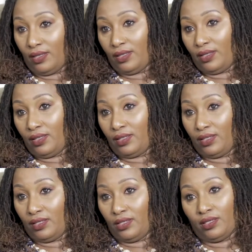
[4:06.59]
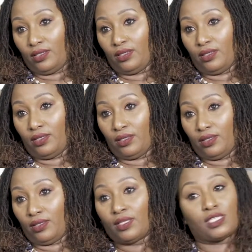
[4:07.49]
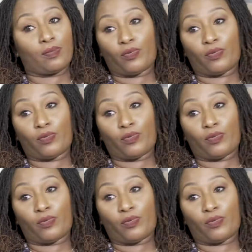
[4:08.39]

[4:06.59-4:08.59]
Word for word: because mm, there's a wrong opportunity there's to,